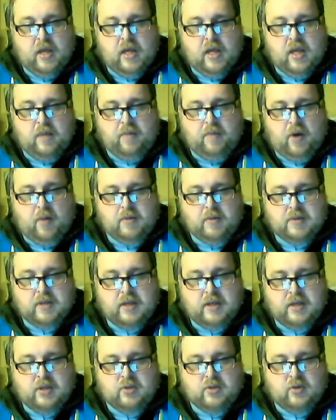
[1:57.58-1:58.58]
He promised
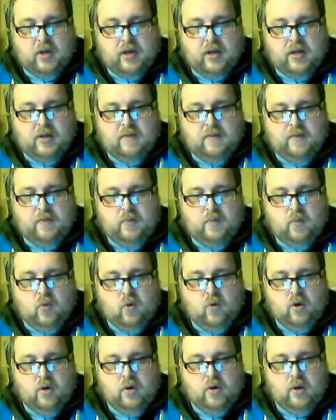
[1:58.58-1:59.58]
an attractive
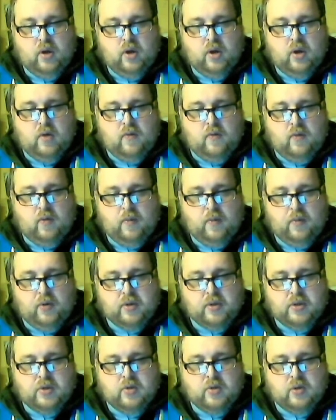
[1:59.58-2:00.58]
reward for the
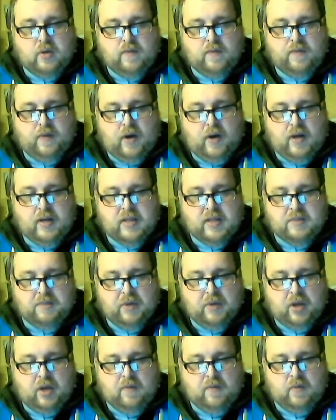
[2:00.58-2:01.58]
person who could find his
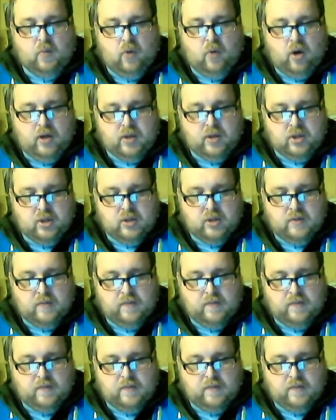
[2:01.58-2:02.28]
beloved watch.